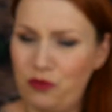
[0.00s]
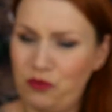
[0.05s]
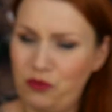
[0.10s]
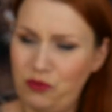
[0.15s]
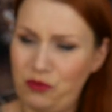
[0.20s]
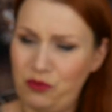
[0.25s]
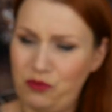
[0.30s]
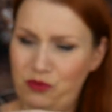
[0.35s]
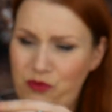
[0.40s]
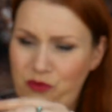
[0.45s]

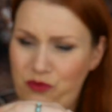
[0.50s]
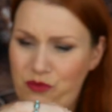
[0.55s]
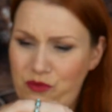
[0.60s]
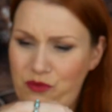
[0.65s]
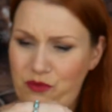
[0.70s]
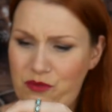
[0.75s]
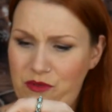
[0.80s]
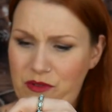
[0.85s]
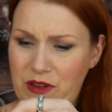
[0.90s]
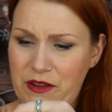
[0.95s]

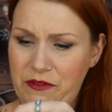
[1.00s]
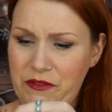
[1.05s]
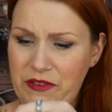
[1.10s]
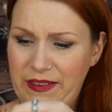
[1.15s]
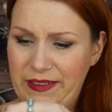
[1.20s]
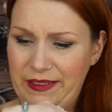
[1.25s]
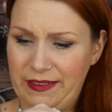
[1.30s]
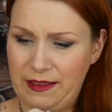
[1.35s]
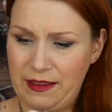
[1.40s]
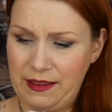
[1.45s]
Ooh, how
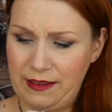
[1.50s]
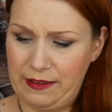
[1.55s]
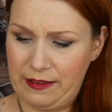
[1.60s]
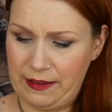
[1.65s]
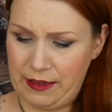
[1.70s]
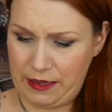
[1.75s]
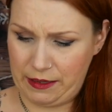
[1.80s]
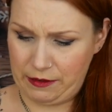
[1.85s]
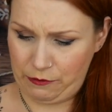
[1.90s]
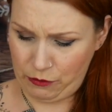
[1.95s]

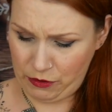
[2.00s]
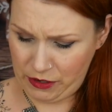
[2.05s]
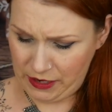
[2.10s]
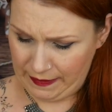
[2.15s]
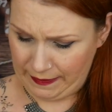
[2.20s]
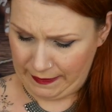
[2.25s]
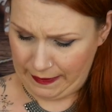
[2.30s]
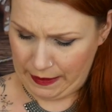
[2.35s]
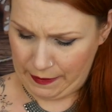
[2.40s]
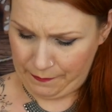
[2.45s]
exciting. What
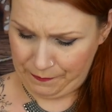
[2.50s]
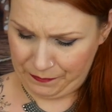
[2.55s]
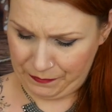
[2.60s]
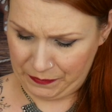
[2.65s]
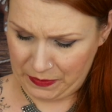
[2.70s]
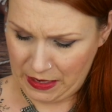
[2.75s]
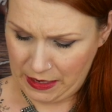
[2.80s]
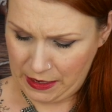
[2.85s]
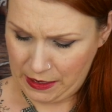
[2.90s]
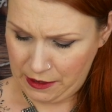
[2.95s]
is
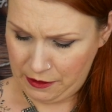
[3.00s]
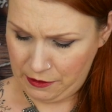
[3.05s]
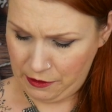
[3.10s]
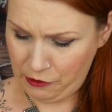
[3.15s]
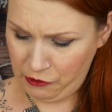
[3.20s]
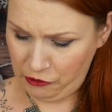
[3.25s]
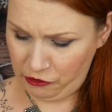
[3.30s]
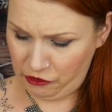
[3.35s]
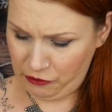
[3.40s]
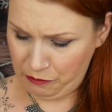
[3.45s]
it?
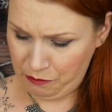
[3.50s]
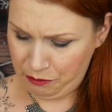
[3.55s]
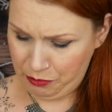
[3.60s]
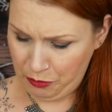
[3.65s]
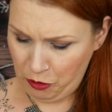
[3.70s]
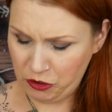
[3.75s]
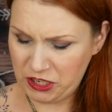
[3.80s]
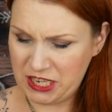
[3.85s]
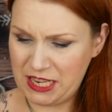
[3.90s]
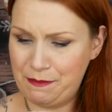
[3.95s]
Nourishing
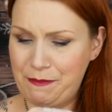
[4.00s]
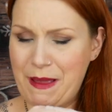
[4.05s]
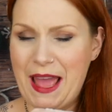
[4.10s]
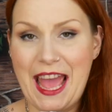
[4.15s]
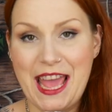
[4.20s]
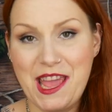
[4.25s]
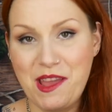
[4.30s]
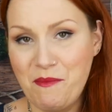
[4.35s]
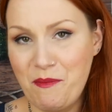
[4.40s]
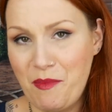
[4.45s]
body
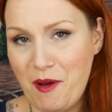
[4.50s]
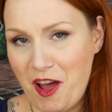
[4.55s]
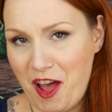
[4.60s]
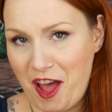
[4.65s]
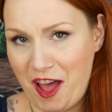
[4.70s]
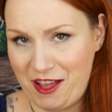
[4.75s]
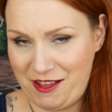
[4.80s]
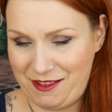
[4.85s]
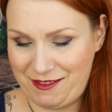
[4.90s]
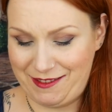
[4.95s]
paper.